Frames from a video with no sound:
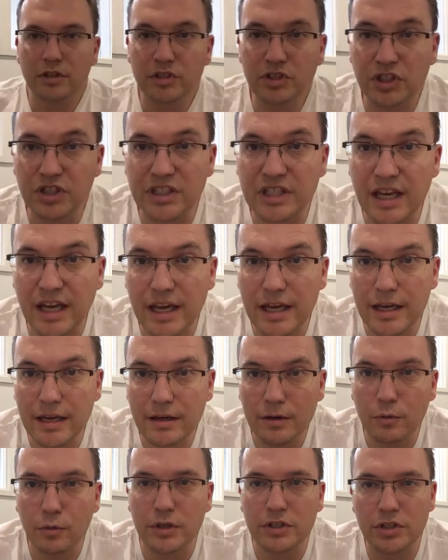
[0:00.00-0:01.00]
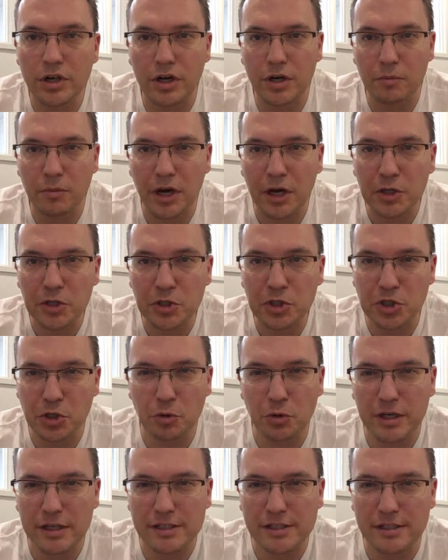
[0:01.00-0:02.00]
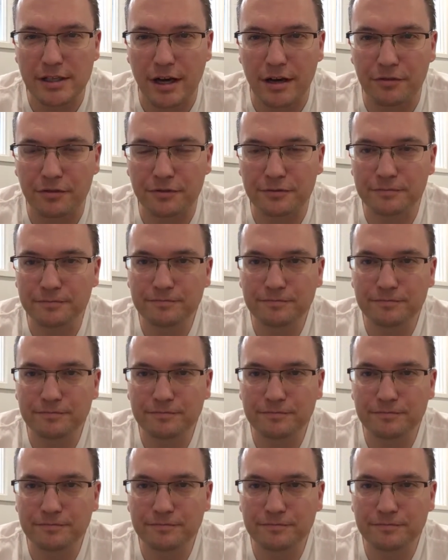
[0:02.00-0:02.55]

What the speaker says: Today, we talk about doing stuff.